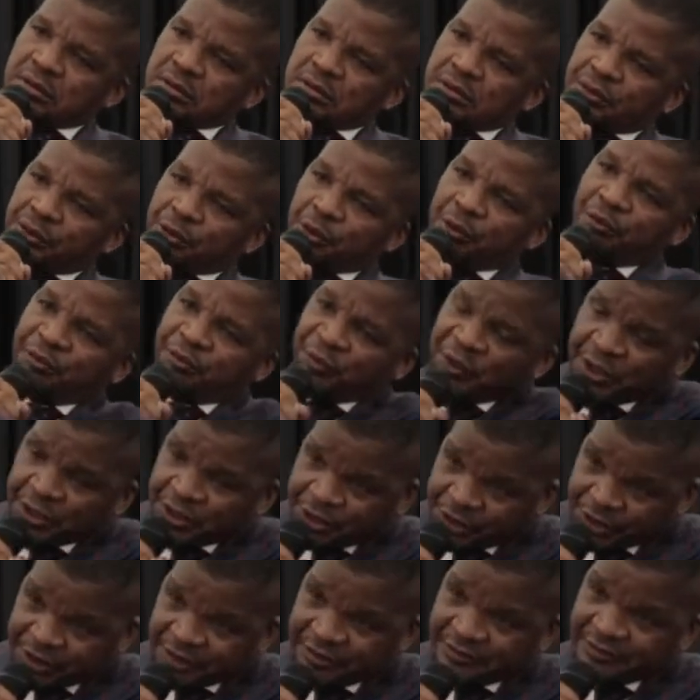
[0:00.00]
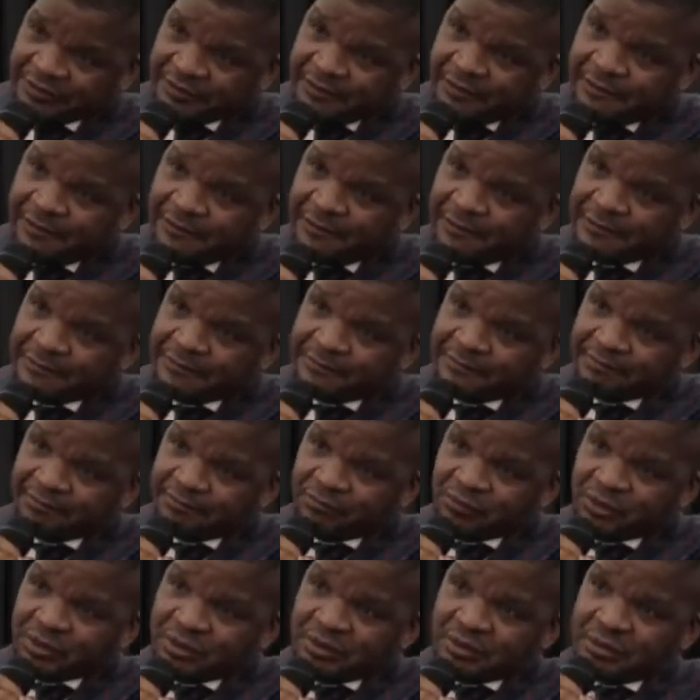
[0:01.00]
your vision,
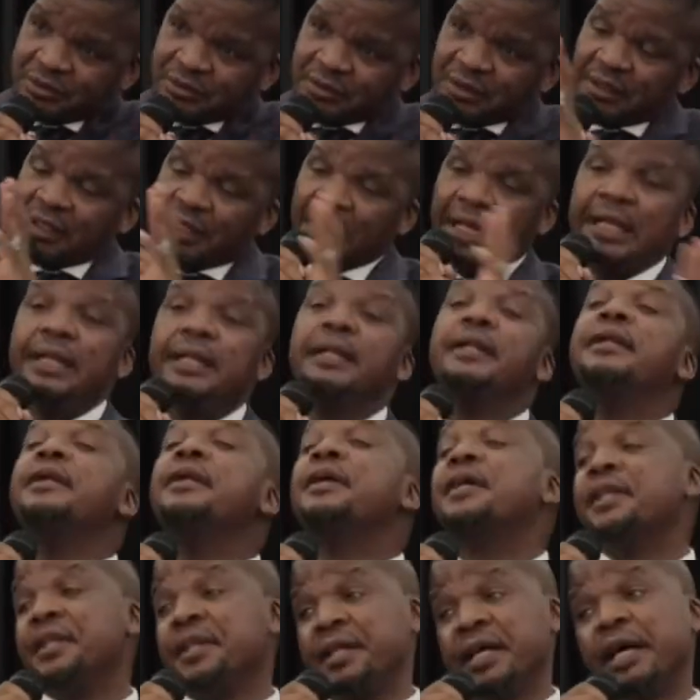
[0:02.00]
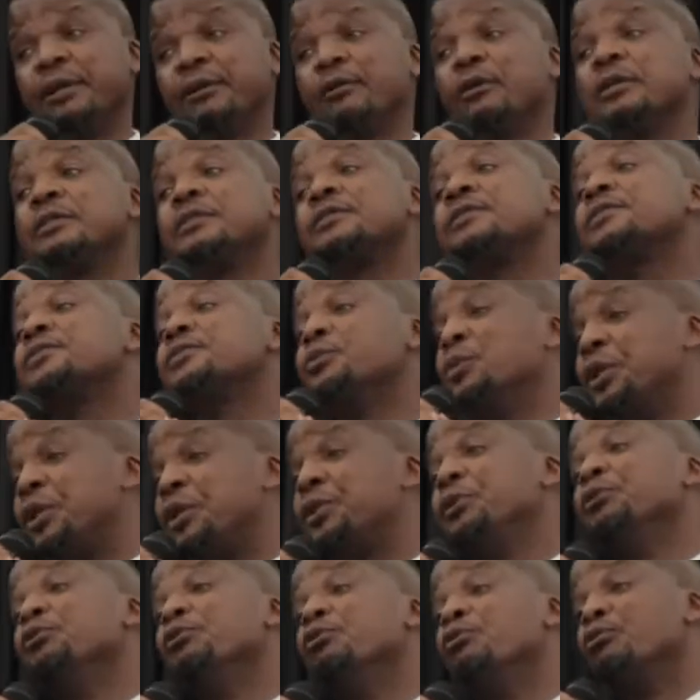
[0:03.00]
then they are not
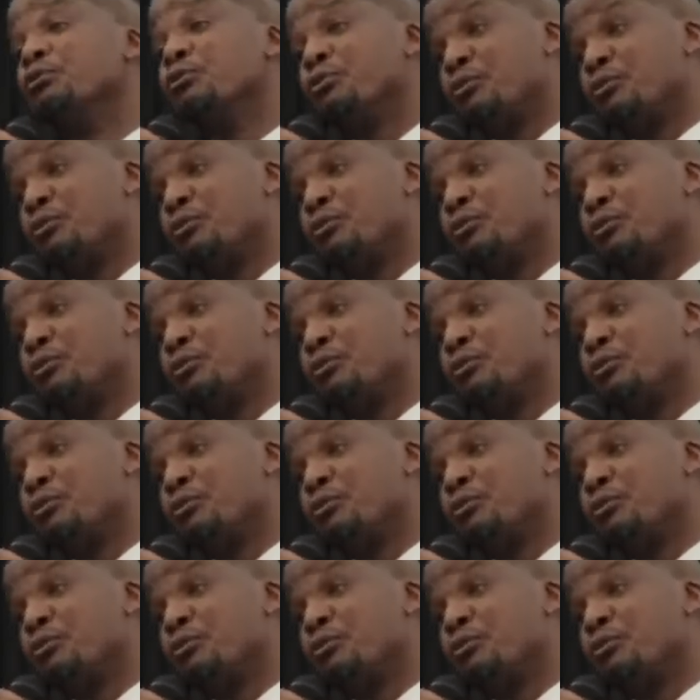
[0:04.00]
with you.